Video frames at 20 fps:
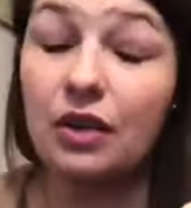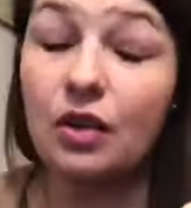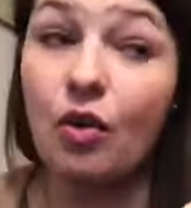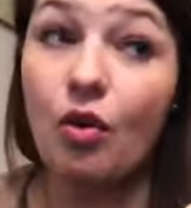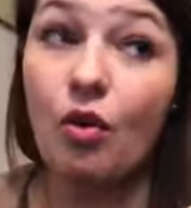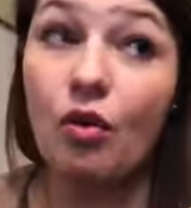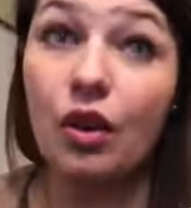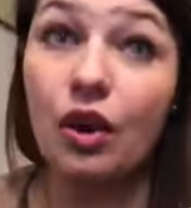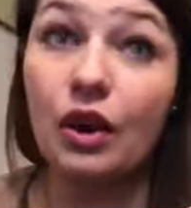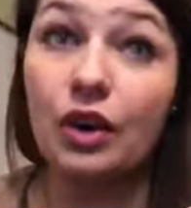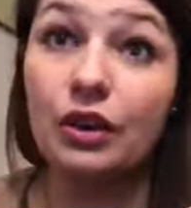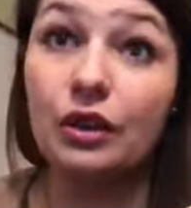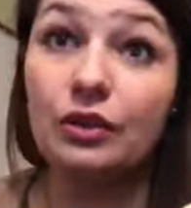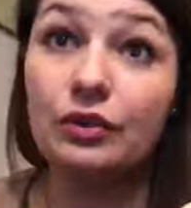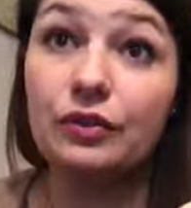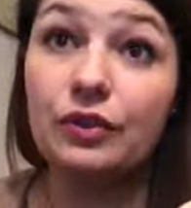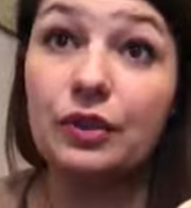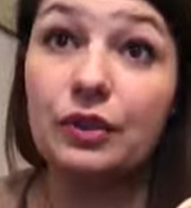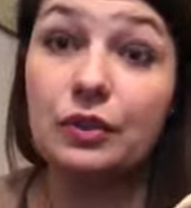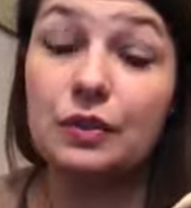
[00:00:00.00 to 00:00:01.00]
or
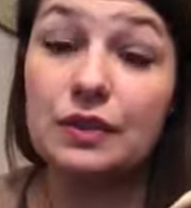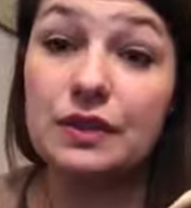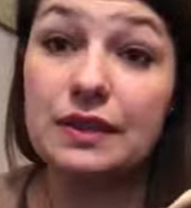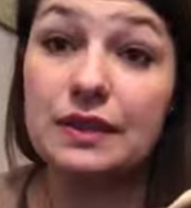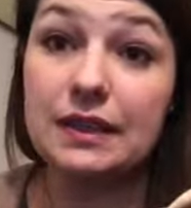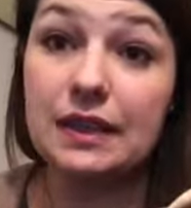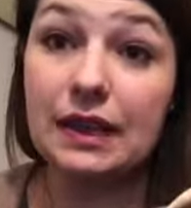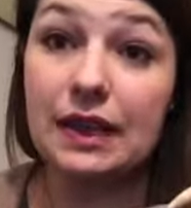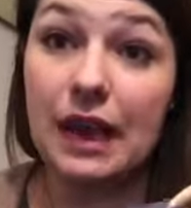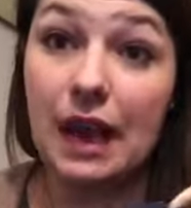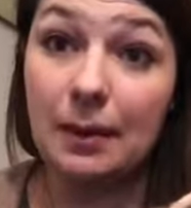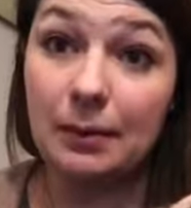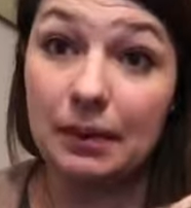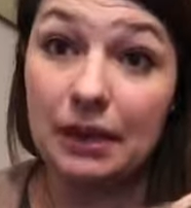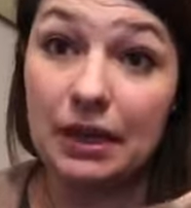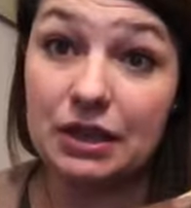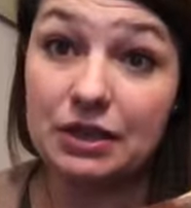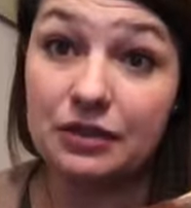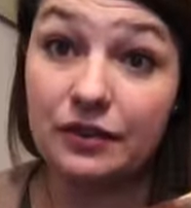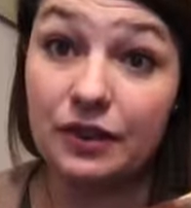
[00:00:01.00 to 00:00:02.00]
you've used the
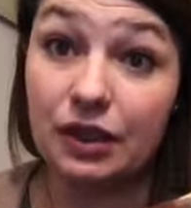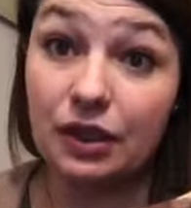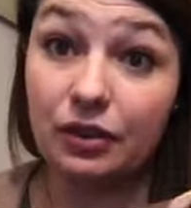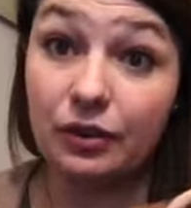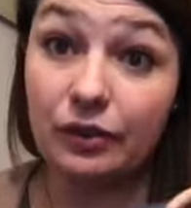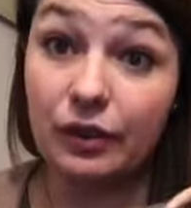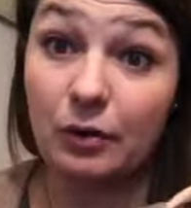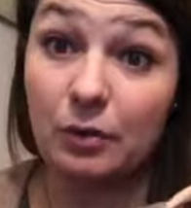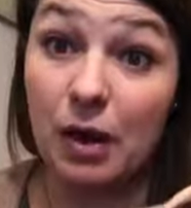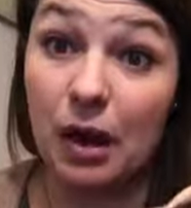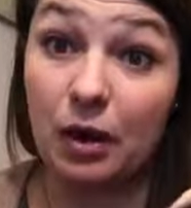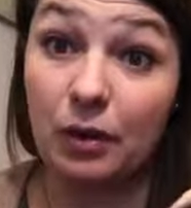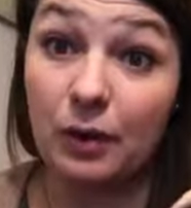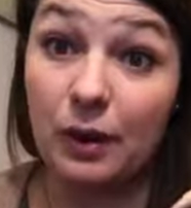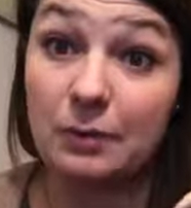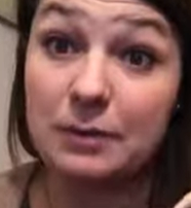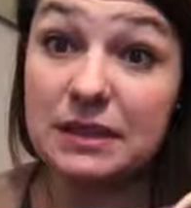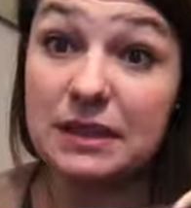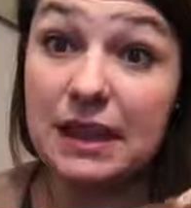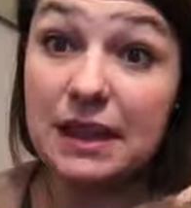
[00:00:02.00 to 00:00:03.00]
application video from our
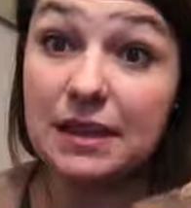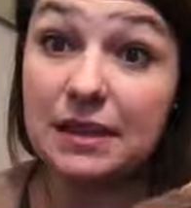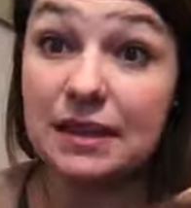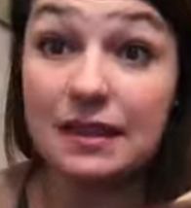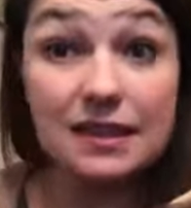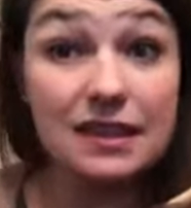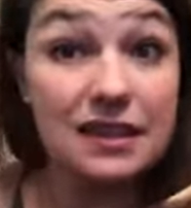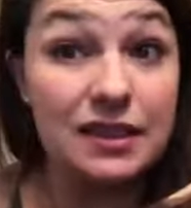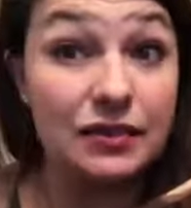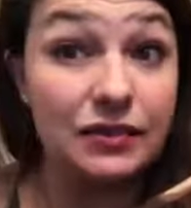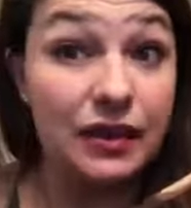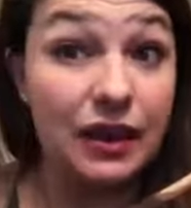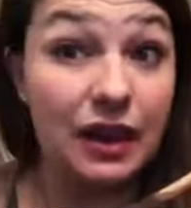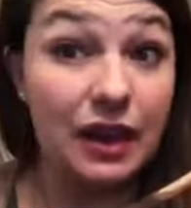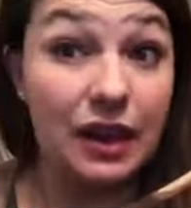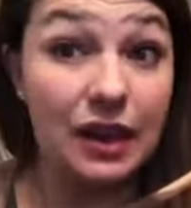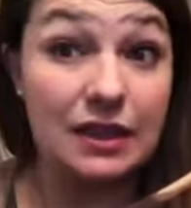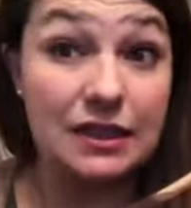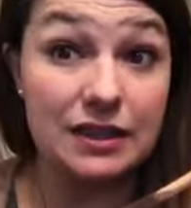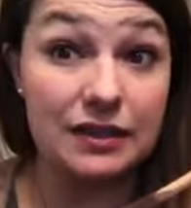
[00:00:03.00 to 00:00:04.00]
website, this is
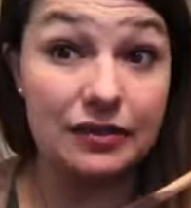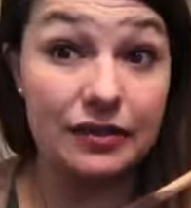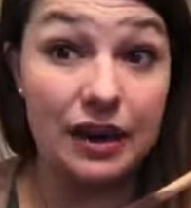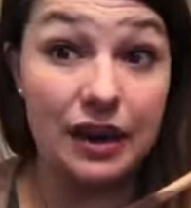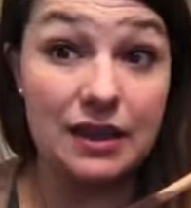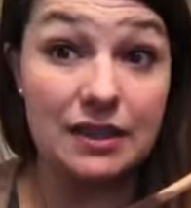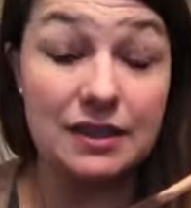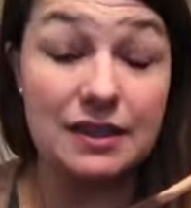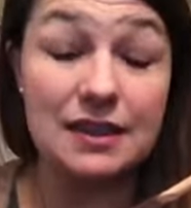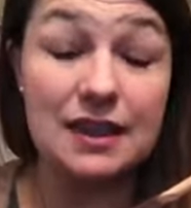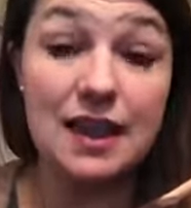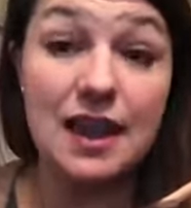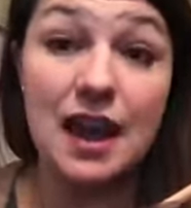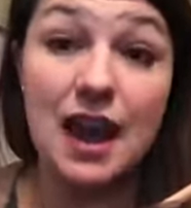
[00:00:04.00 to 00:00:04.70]
very different.